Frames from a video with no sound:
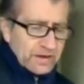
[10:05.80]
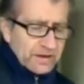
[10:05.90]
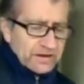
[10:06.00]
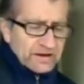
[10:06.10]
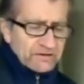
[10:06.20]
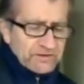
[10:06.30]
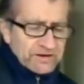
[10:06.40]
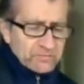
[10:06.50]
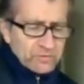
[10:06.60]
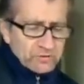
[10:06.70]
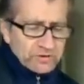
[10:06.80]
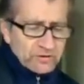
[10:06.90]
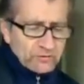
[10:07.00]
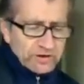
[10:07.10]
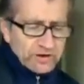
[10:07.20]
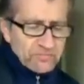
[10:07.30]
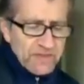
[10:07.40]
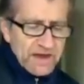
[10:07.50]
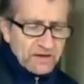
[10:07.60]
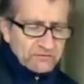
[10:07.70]
An elevated mood can only come
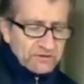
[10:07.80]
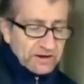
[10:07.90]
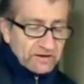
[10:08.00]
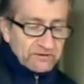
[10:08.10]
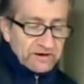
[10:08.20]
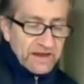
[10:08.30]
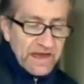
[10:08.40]
out of an elevated